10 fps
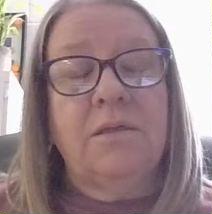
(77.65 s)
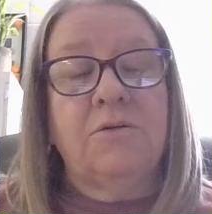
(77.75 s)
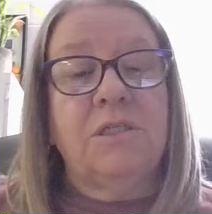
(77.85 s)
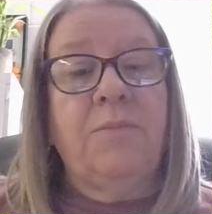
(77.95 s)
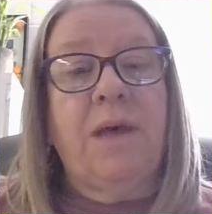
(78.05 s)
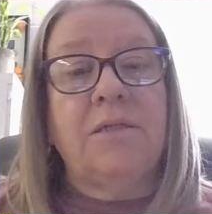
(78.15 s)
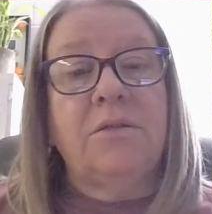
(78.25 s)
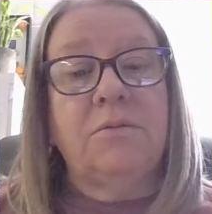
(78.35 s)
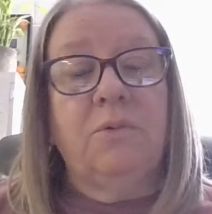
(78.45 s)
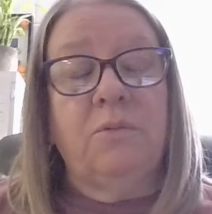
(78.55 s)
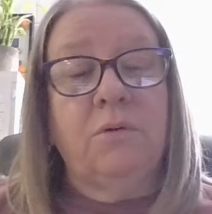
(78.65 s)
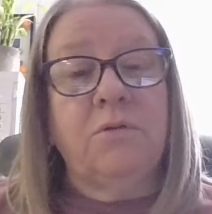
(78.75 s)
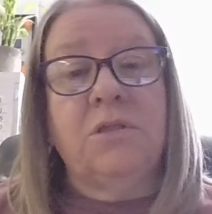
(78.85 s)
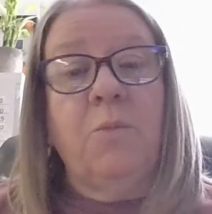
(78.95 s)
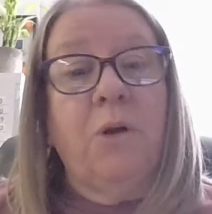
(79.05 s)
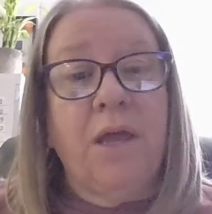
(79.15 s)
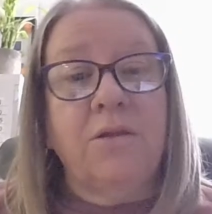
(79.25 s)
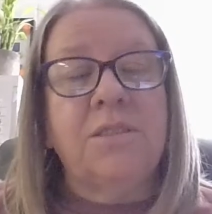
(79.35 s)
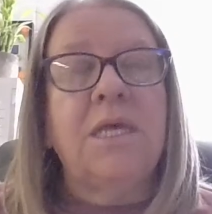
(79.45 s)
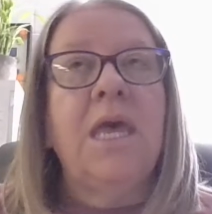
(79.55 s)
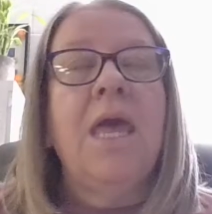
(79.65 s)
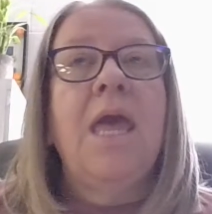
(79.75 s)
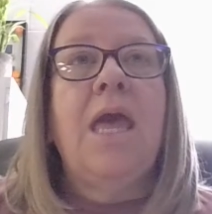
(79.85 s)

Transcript: to somewhere else.